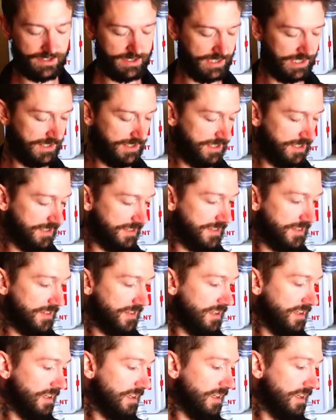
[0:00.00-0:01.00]
This is
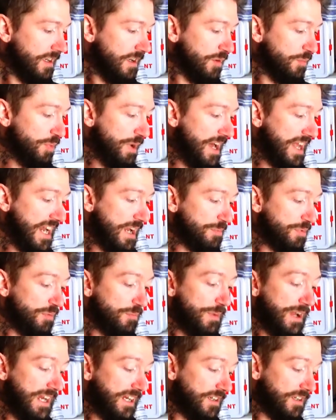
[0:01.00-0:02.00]
pineapple
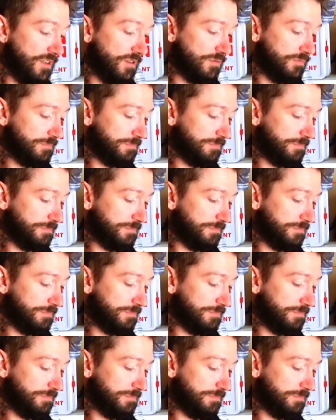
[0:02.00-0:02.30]
mango.